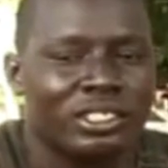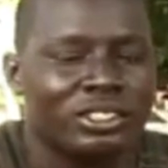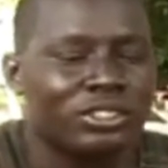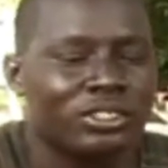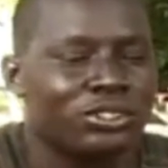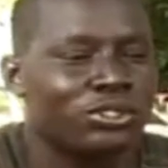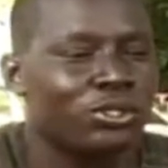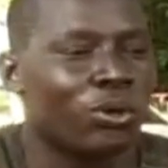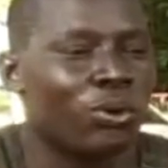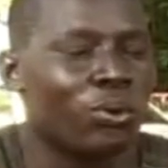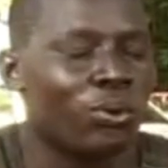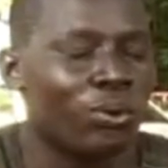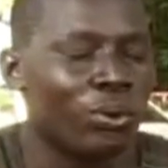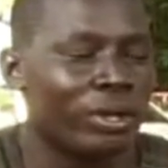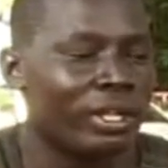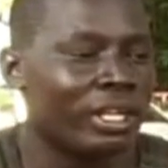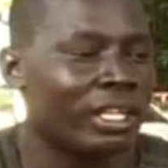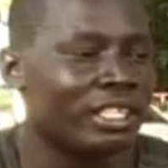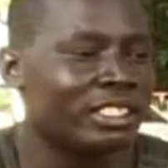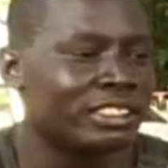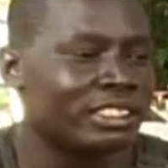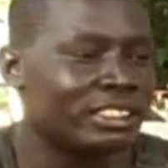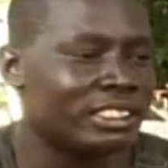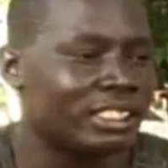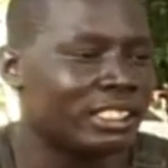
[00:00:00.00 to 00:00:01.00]
So when
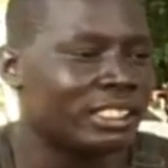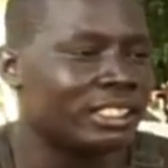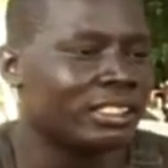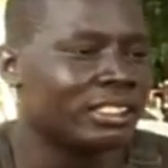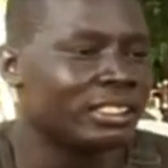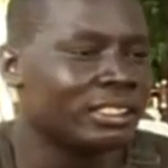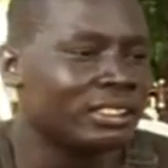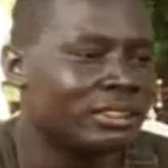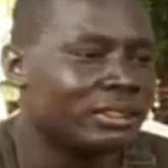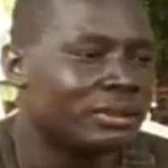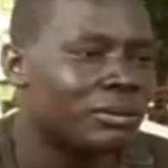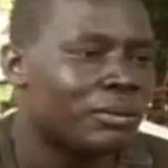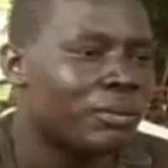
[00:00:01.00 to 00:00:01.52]
I see